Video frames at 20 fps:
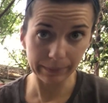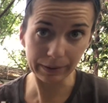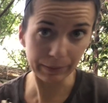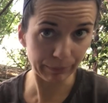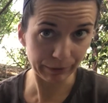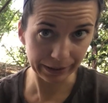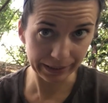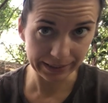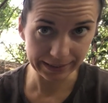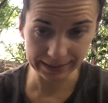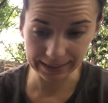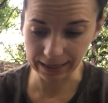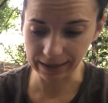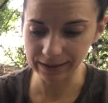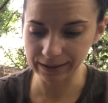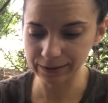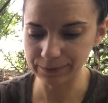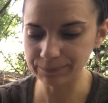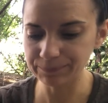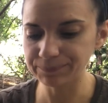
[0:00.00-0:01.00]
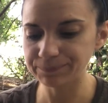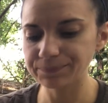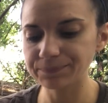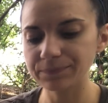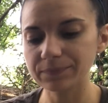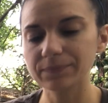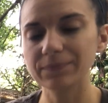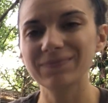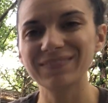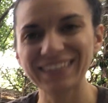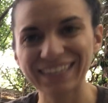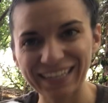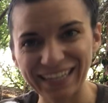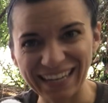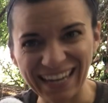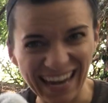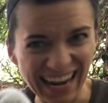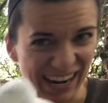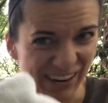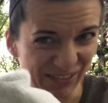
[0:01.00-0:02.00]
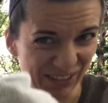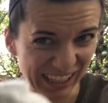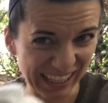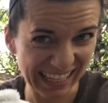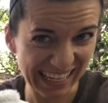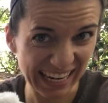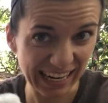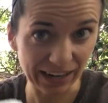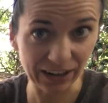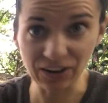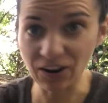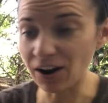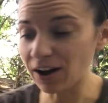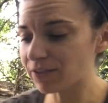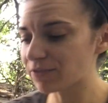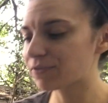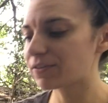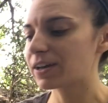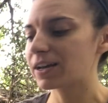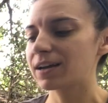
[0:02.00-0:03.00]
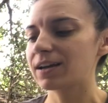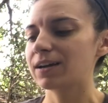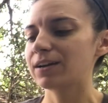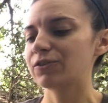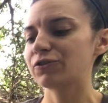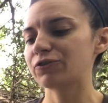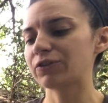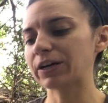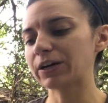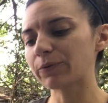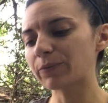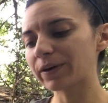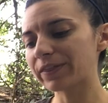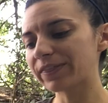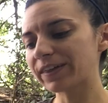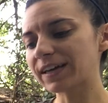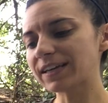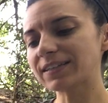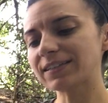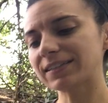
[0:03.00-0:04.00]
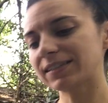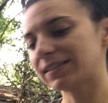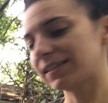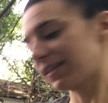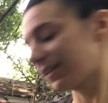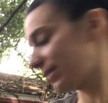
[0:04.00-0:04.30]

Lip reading: be pretty stuck. Can't really get it off. Trick with this,